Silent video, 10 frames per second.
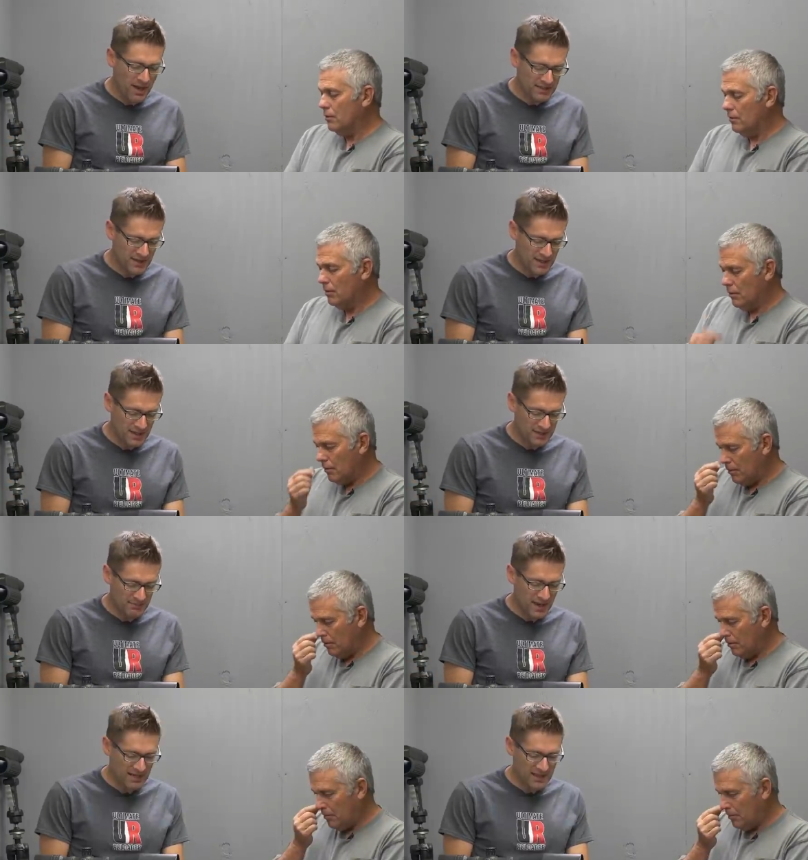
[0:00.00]
Speaker 1: back to the
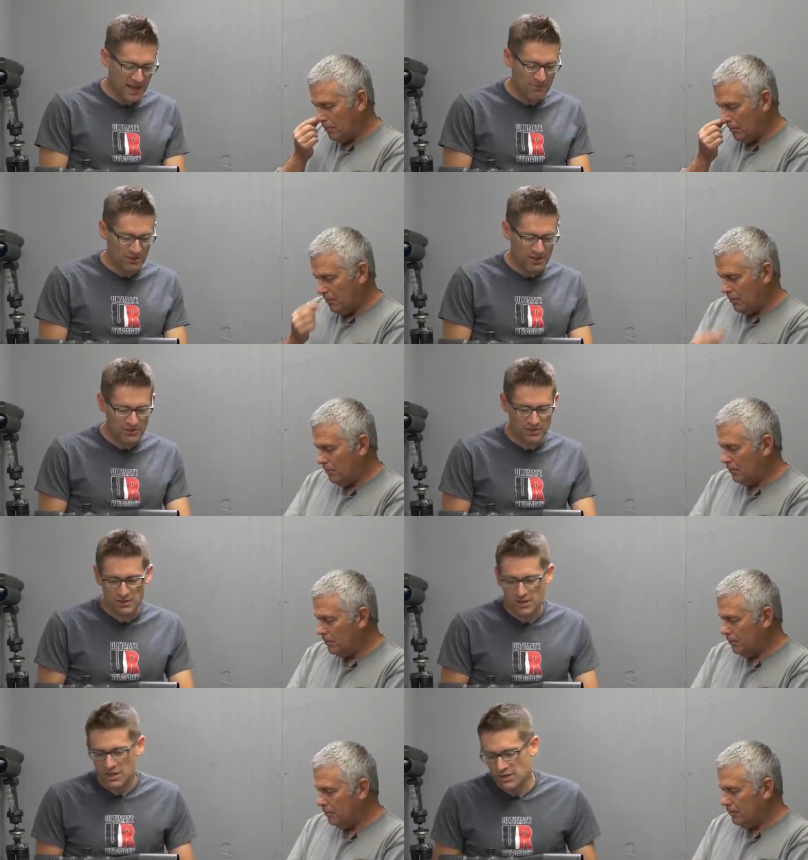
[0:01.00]
back to the
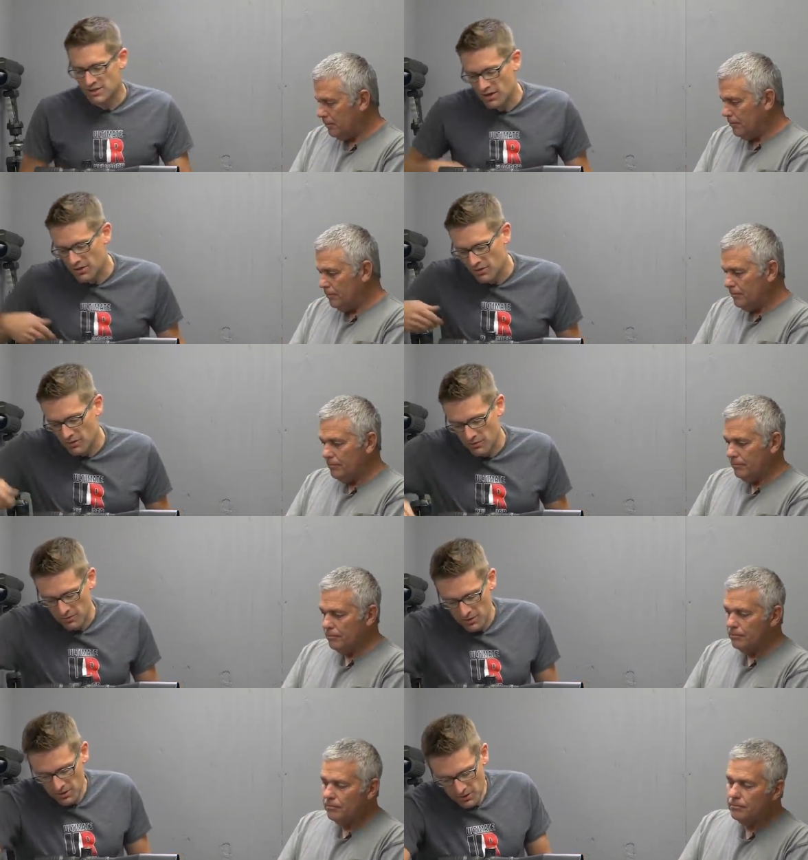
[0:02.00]
ammunition.
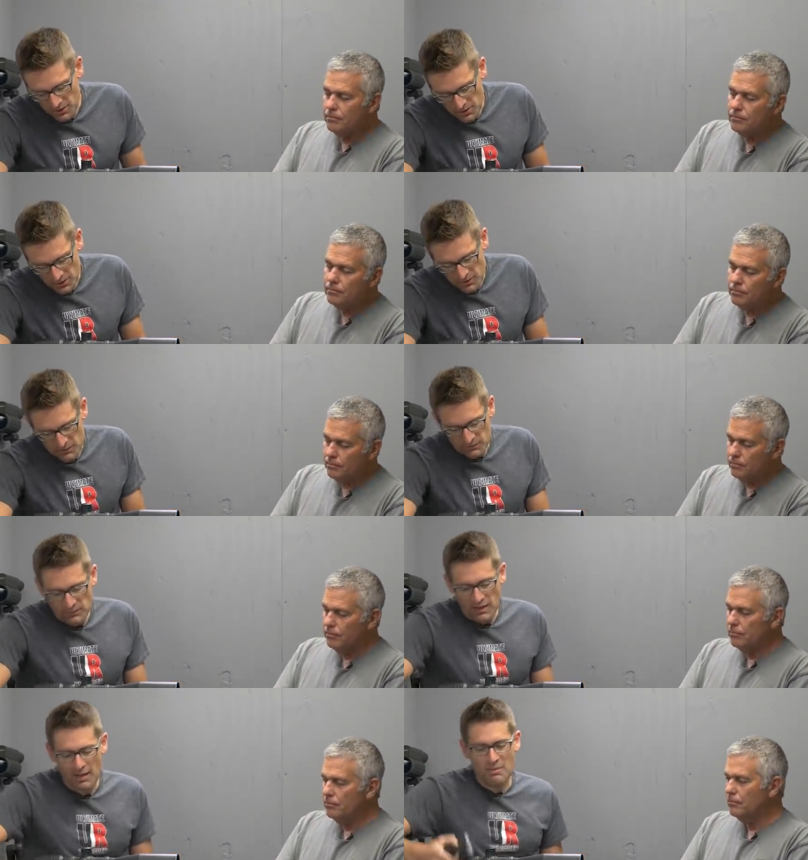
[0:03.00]
So
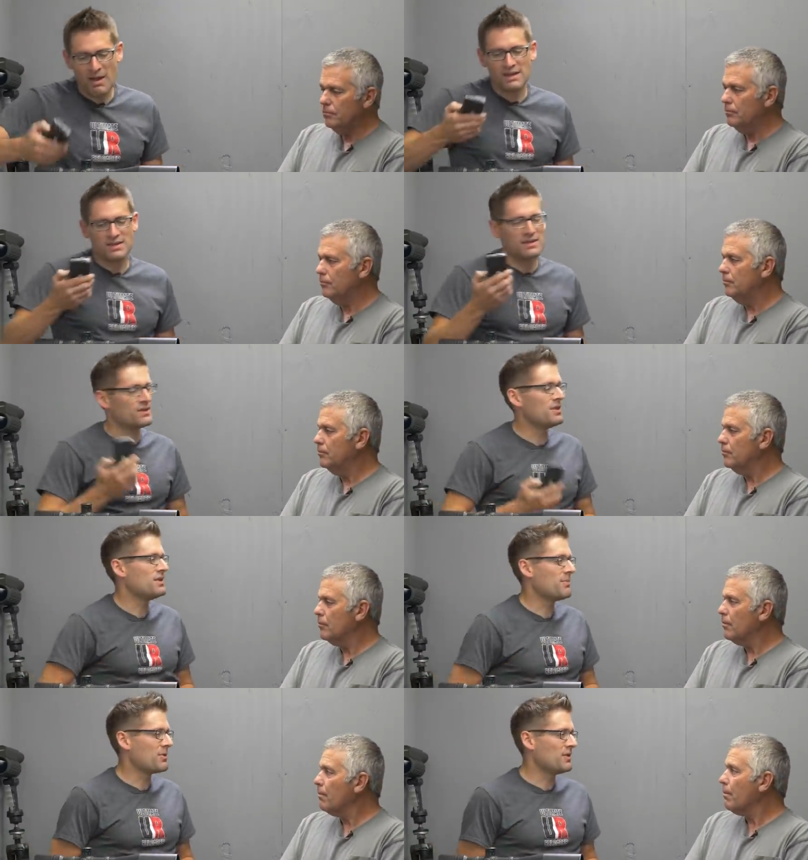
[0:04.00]
how many magazines do you
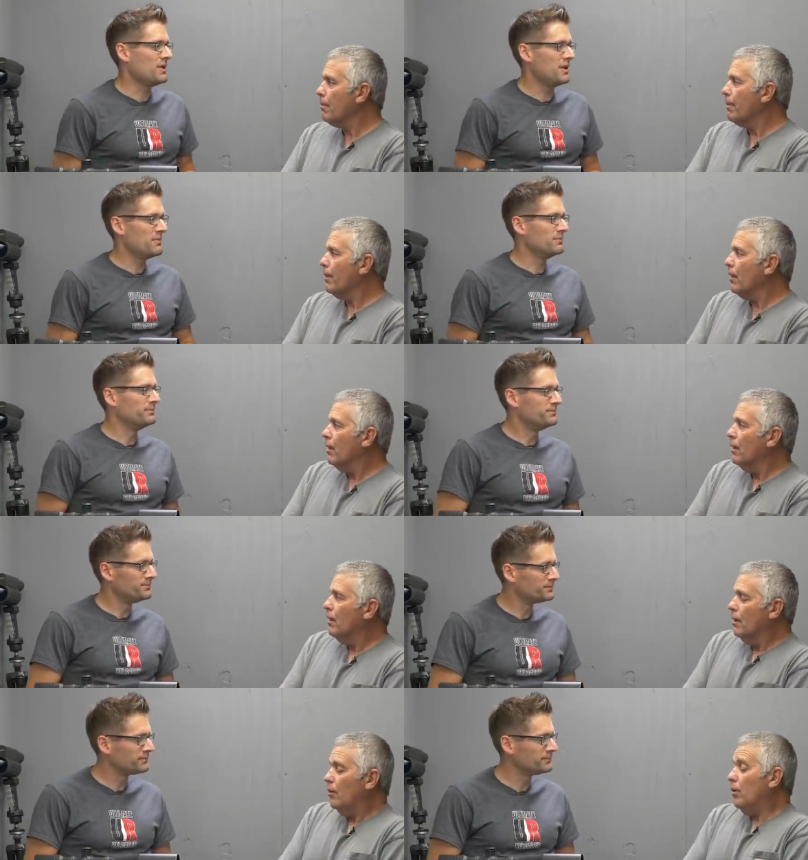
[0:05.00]
typically need?
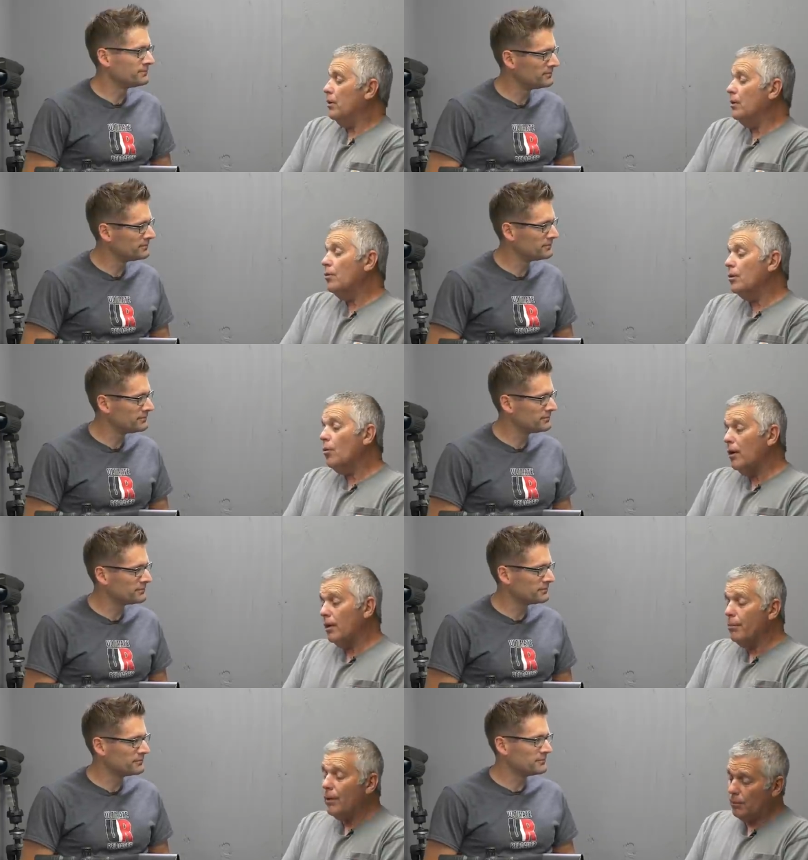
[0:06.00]
Speaker 2: Well, you, you
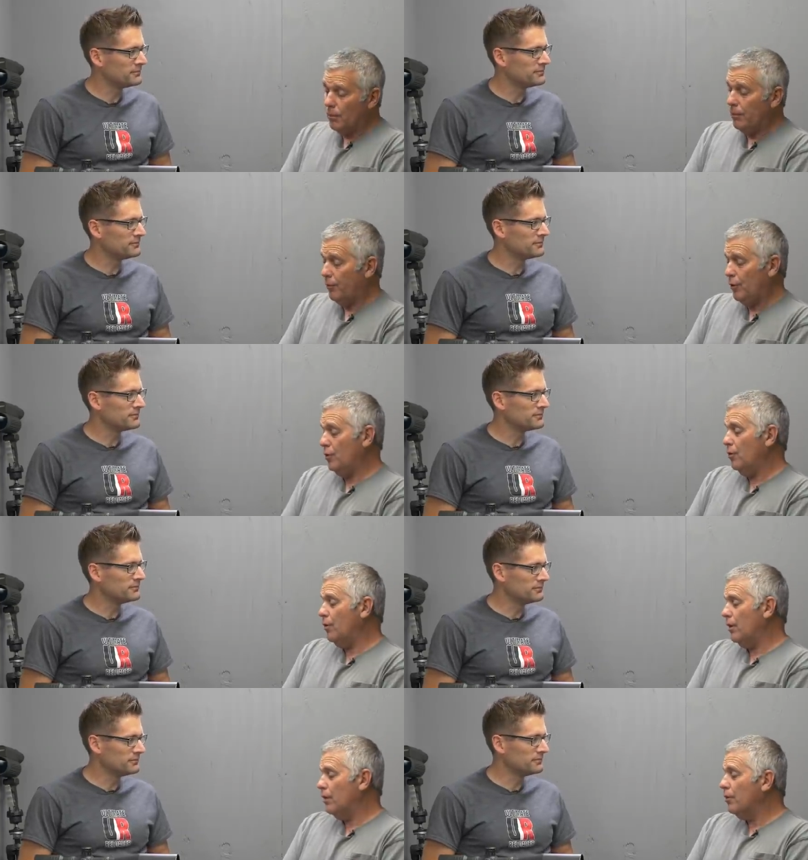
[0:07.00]
want a minimum of two,
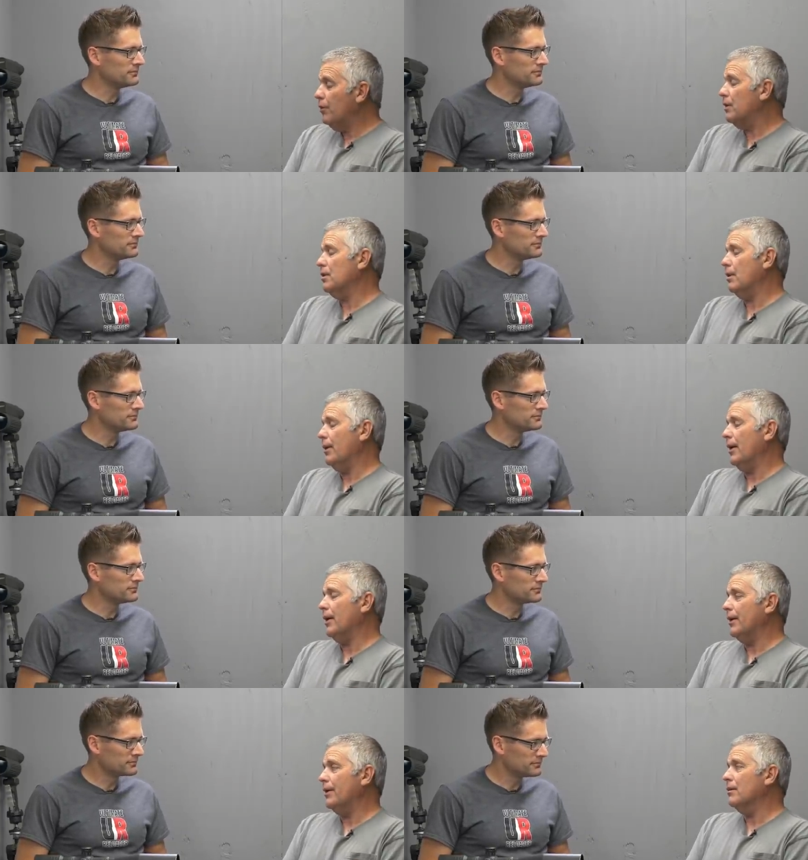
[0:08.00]
and mm-hmm. three is not a bad
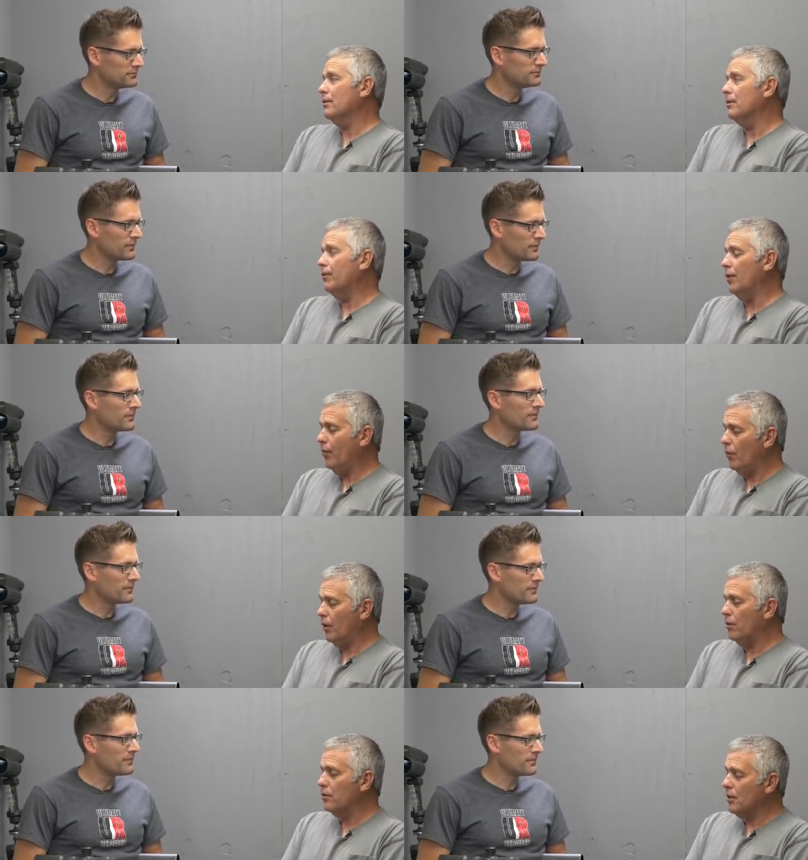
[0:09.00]
idea. If you have
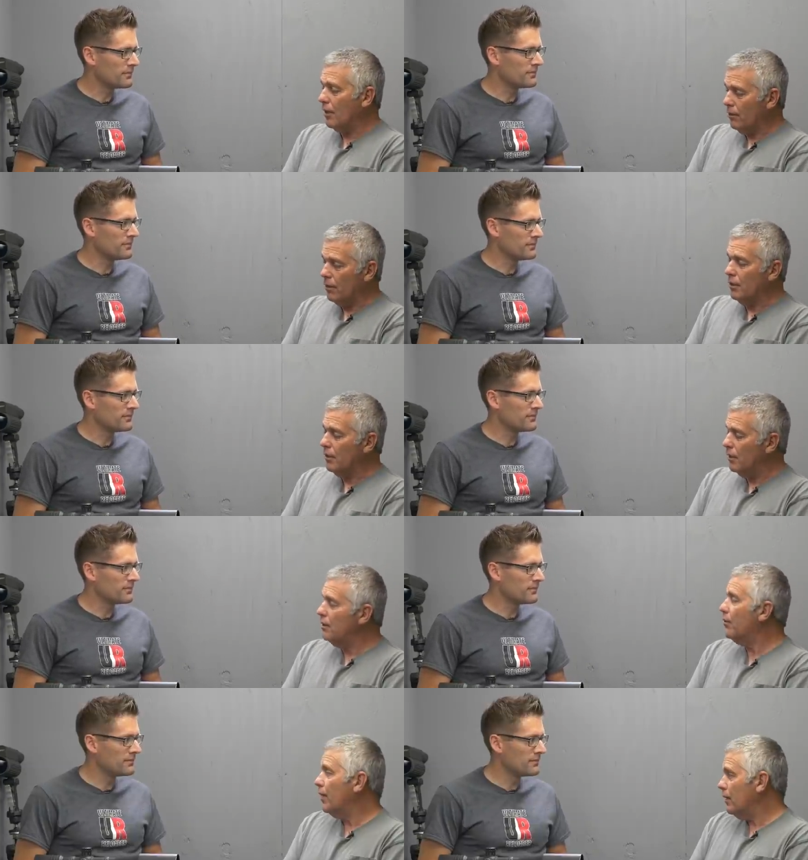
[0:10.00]
one go south mm-hmm. on you, then
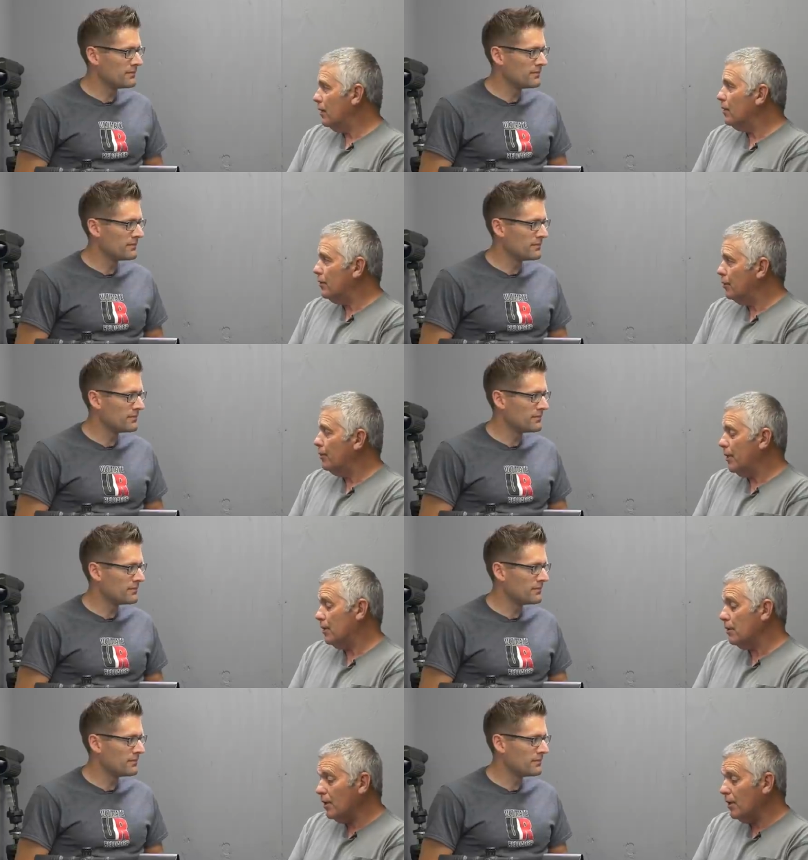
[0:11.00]
you've got two because uh,